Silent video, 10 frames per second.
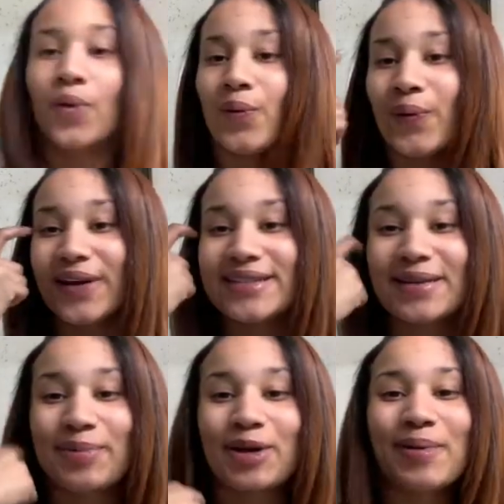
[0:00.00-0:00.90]
What is
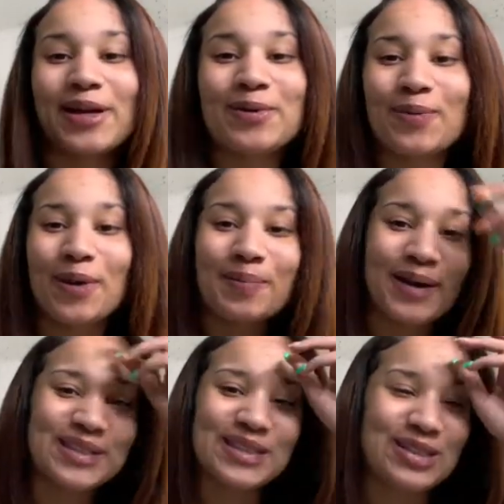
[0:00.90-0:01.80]
up, everybody, and welcome back
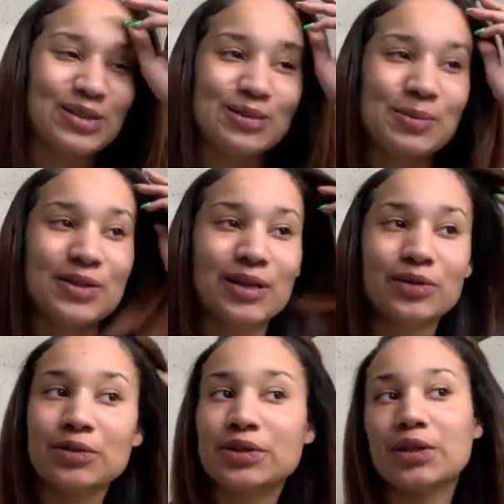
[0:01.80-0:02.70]
to the YouTube channel.
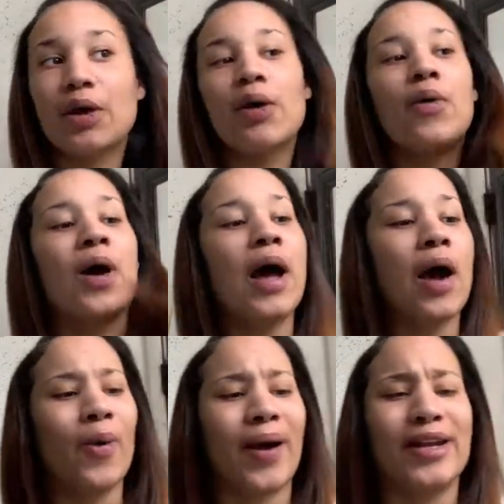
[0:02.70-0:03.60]
So
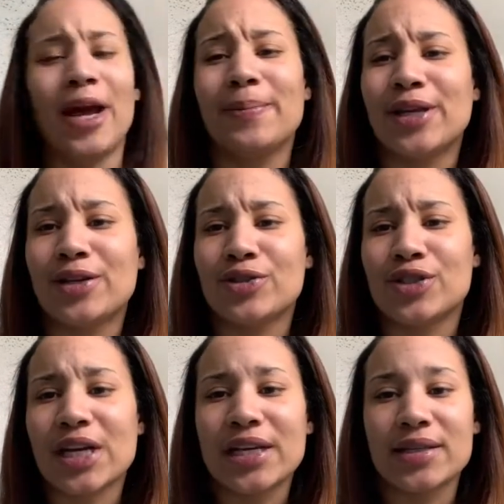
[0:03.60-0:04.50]
right now I'm getting
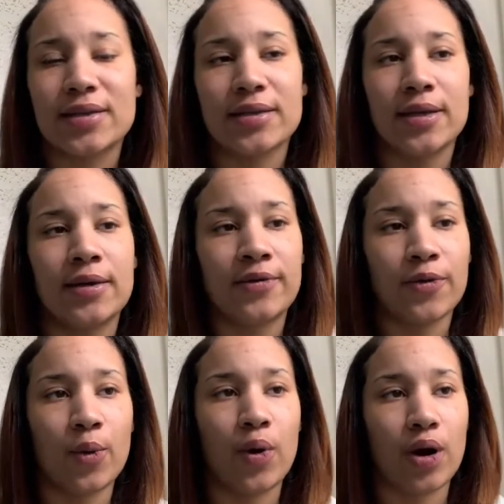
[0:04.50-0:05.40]
dressed
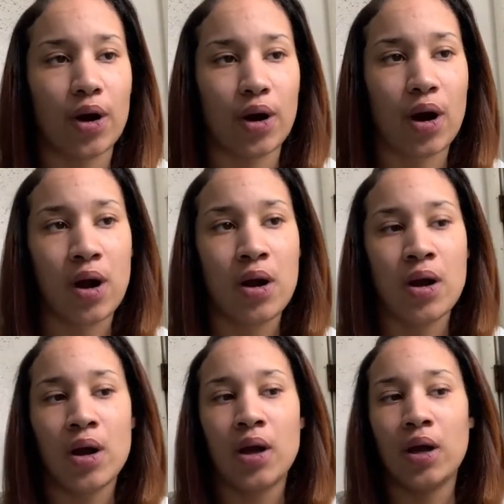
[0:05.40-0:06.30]
for
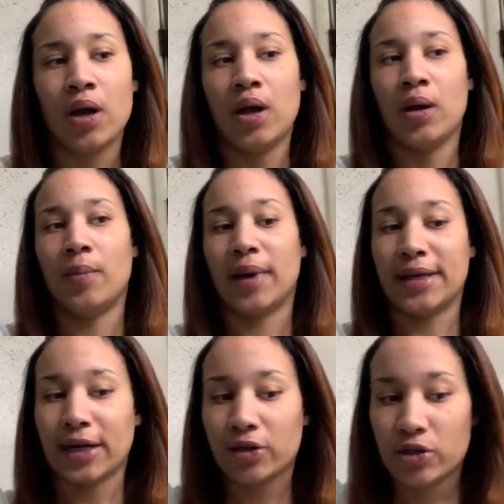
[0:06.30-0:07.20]
my
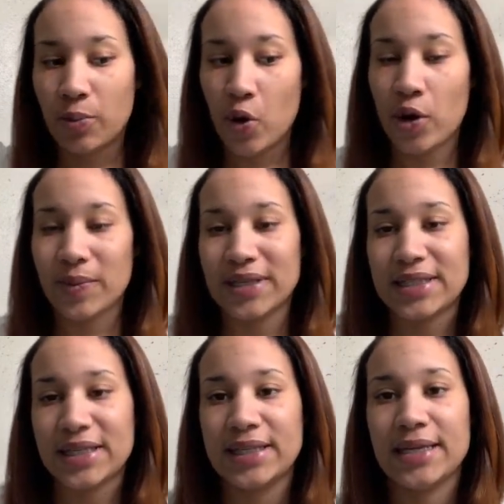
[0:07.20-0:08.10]
doctor's appointment
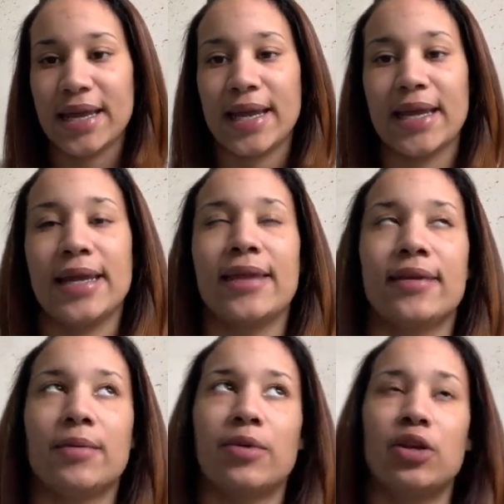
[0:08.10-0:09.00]
today, and then
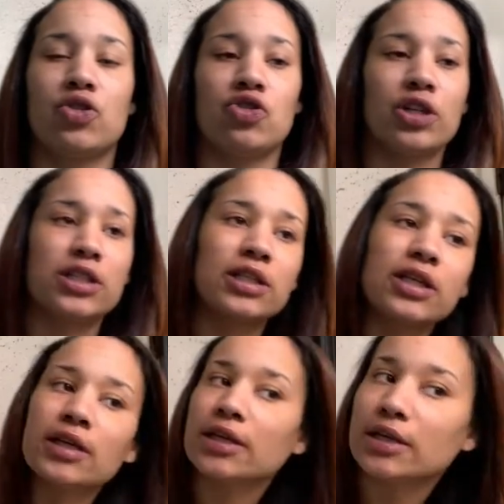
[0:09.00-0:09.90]
I'm getting dressed
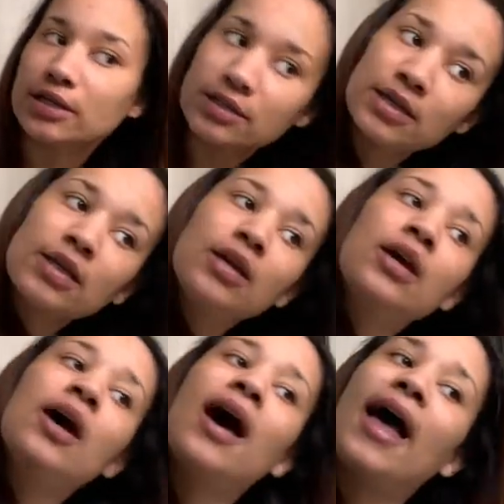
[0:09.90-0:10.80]
because
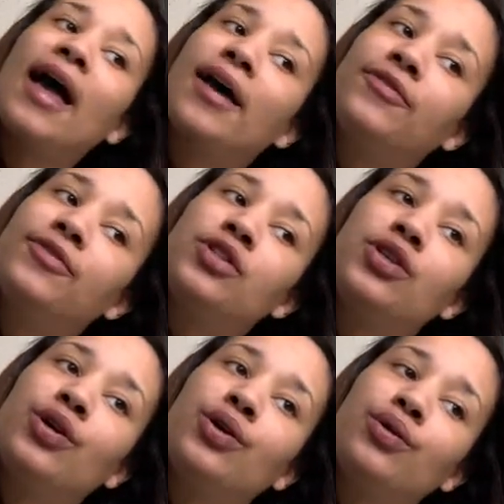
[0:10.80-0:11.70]
I have
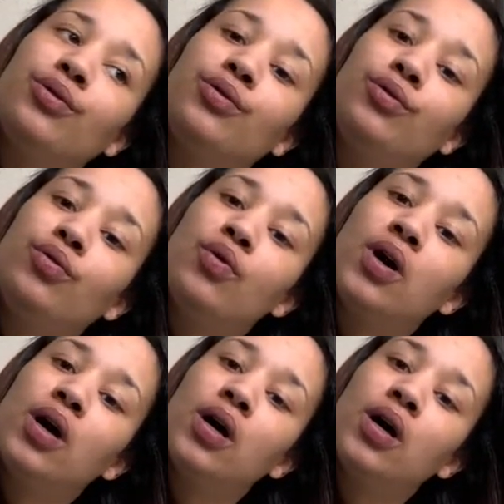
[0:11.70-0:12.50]
to